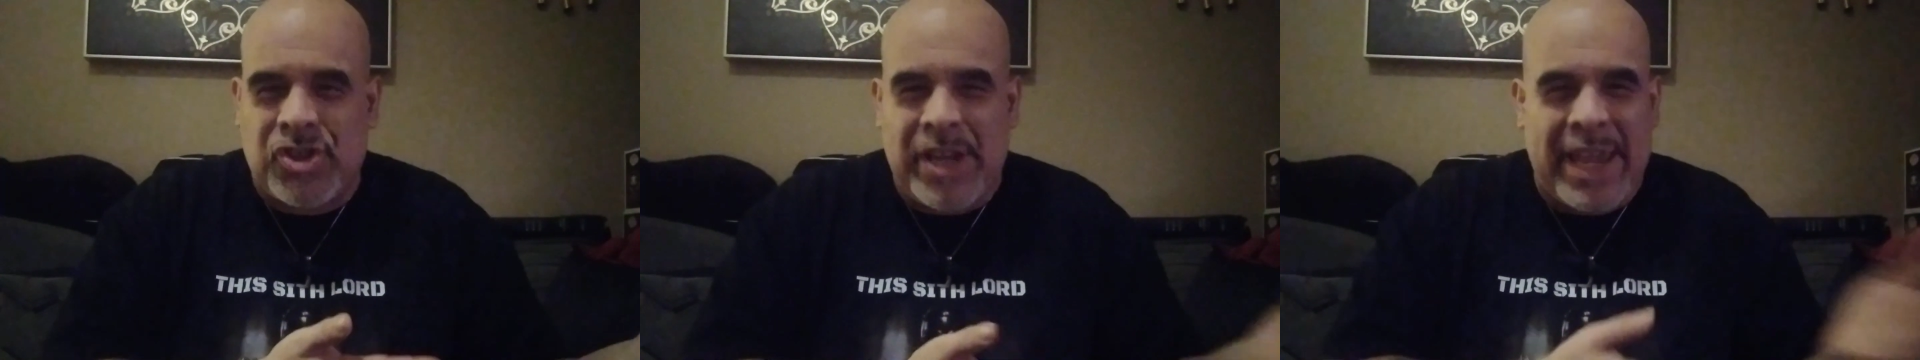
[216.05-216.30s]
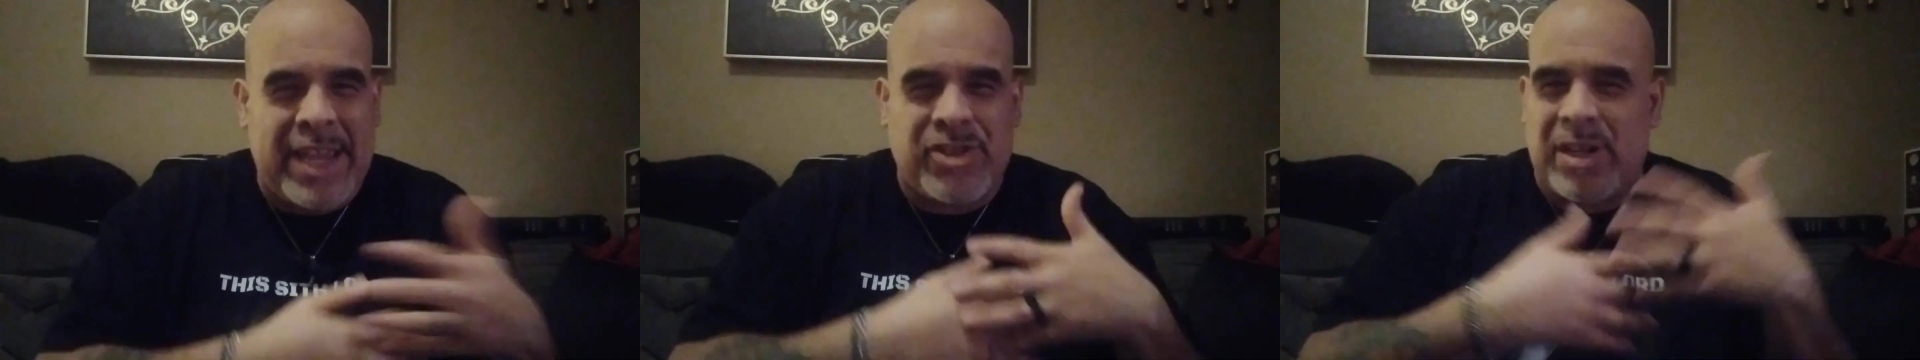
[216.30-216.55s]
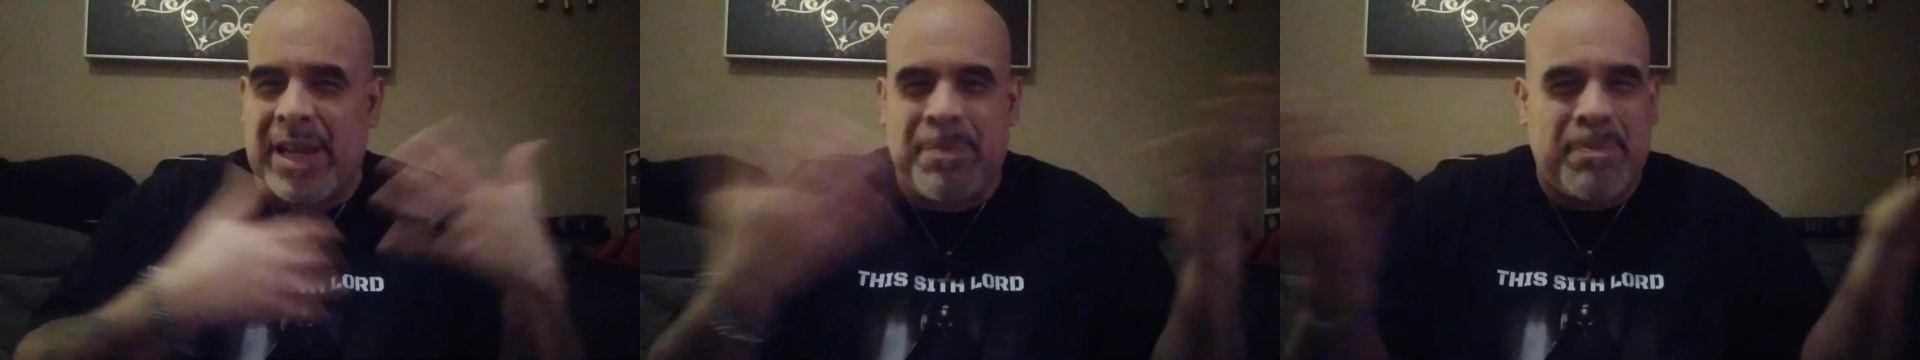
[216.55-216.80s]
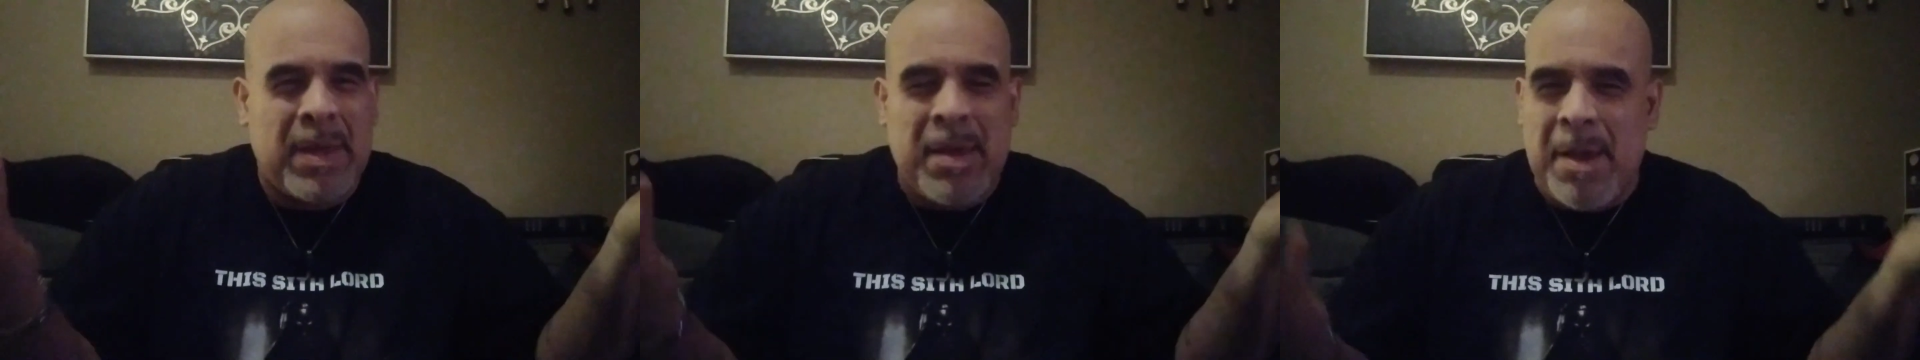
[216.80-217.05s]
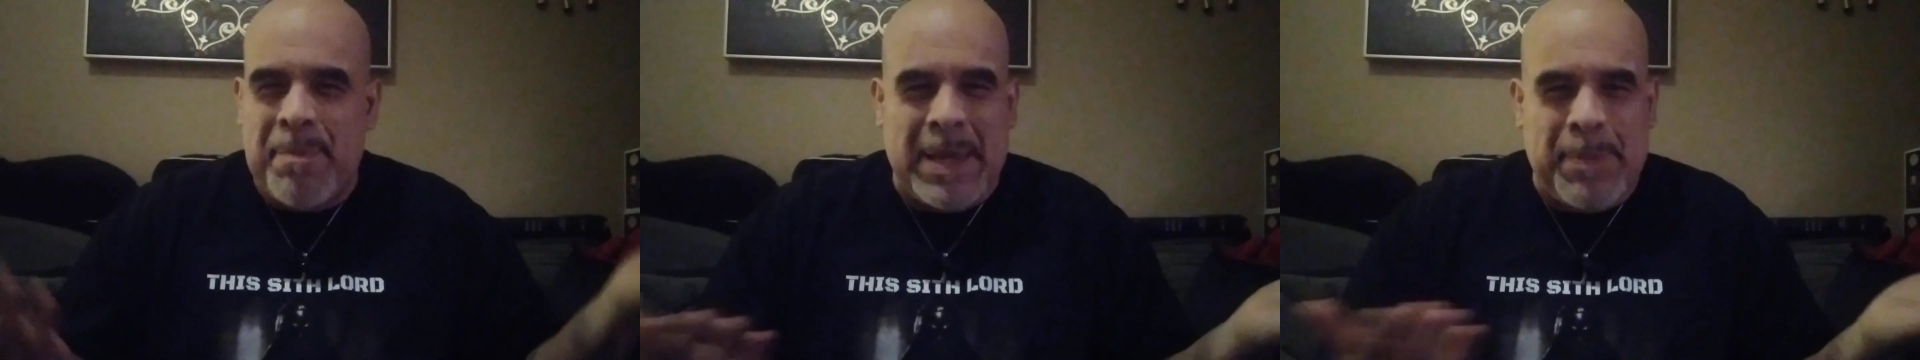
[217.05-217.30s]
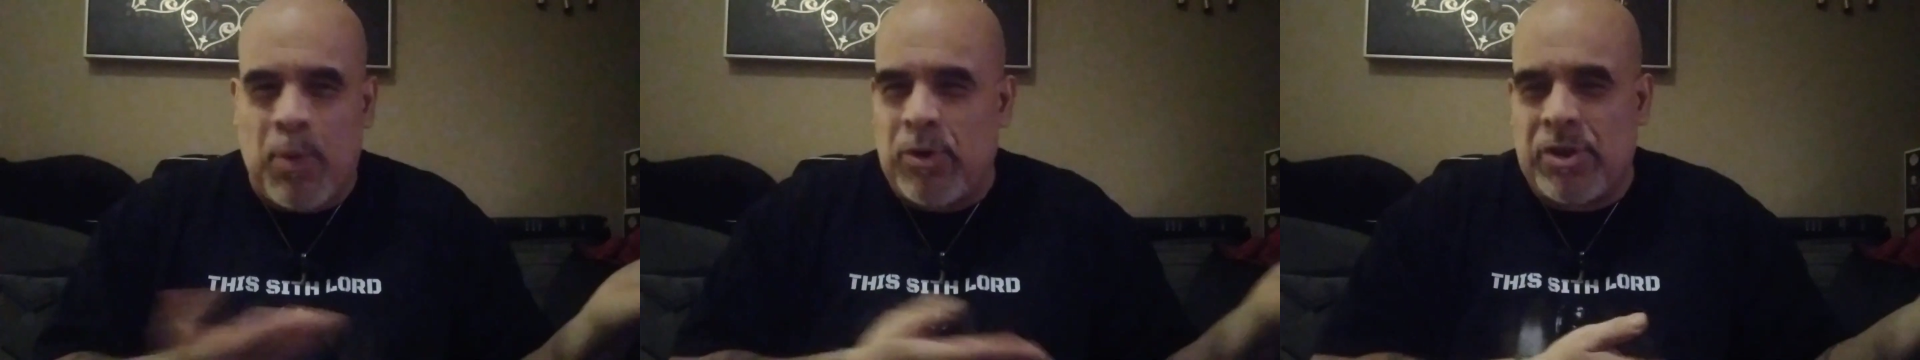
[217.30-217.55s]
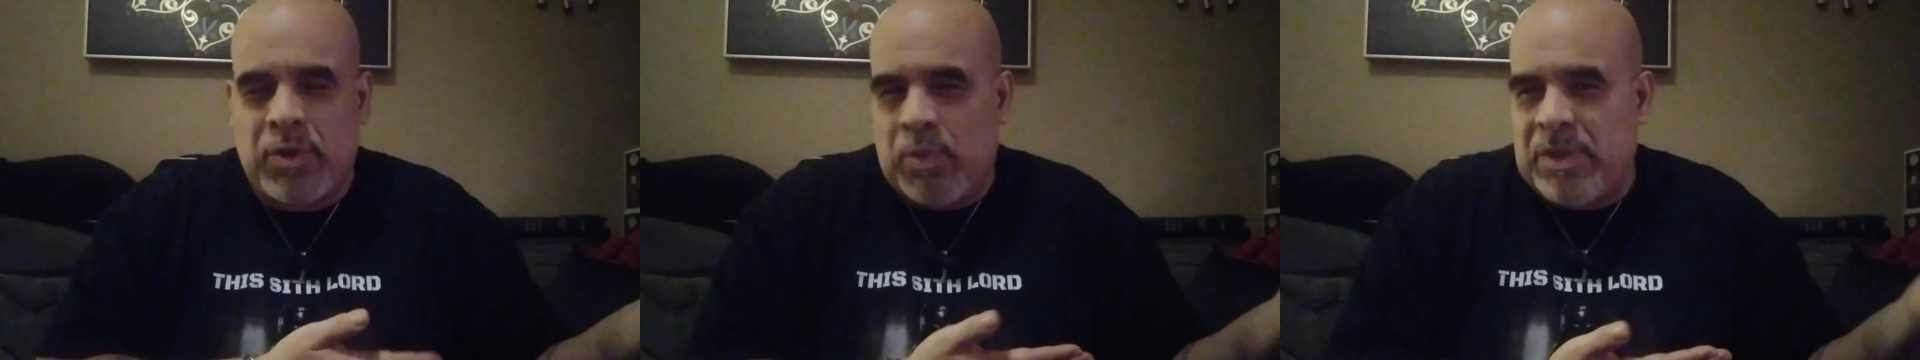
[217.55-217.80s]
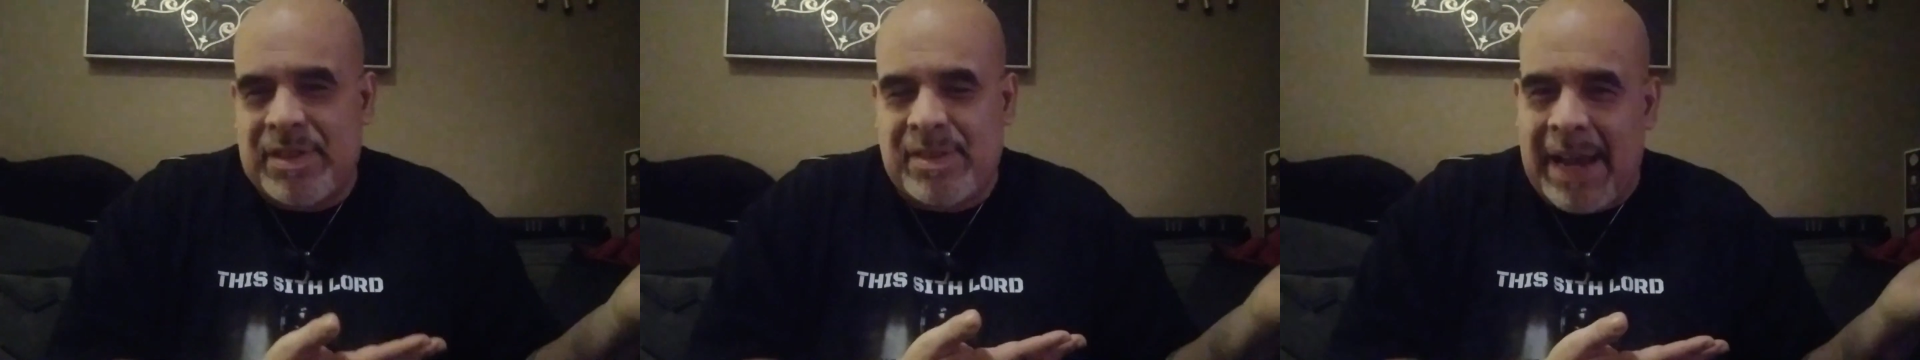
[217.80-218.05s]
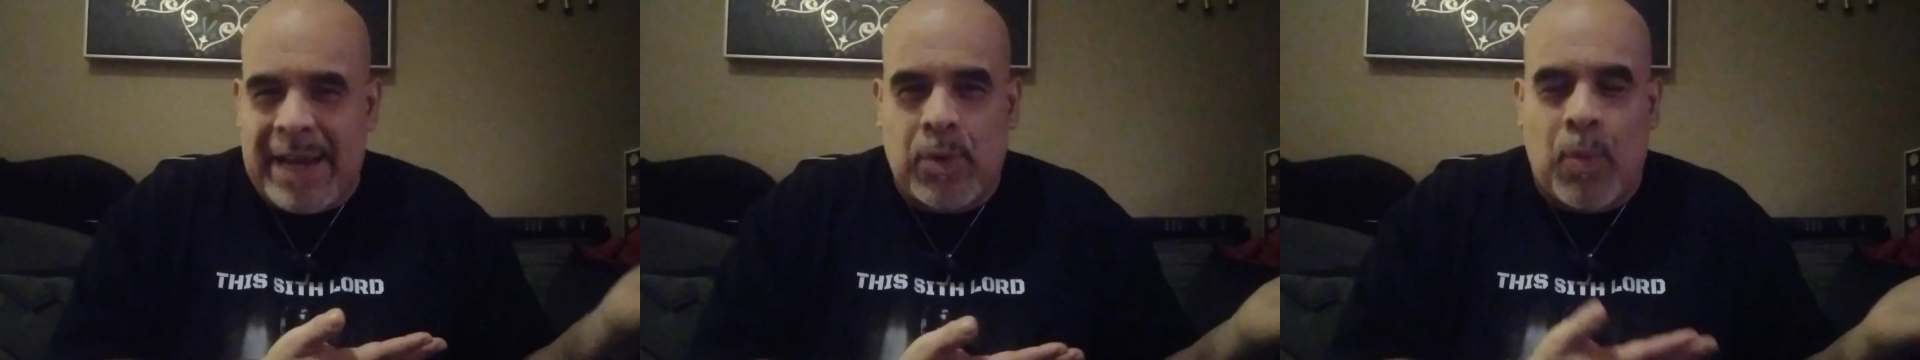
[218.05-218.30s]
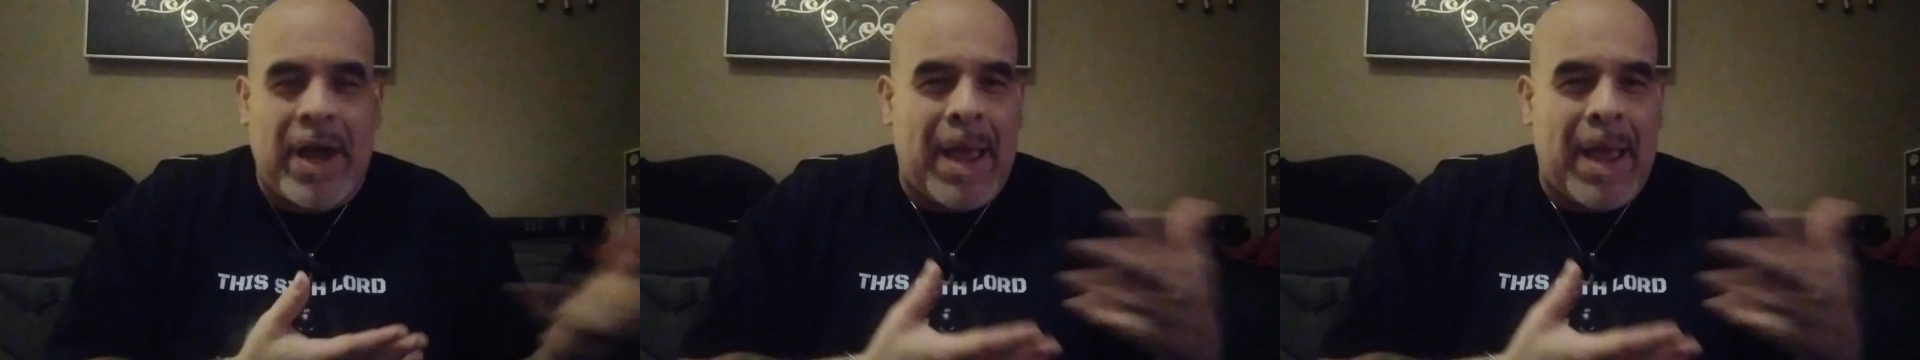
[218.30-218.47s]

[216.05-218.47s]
change and let people just decide to watch?